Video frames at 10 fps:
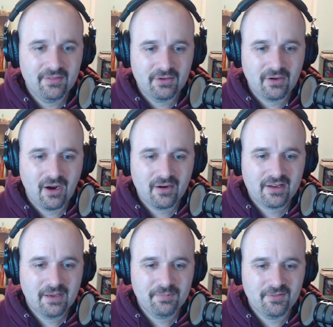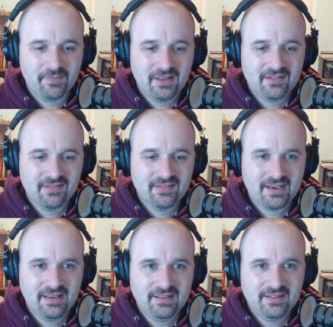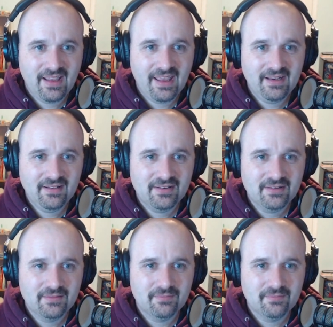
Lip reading: There are a couple of places that I need to edit.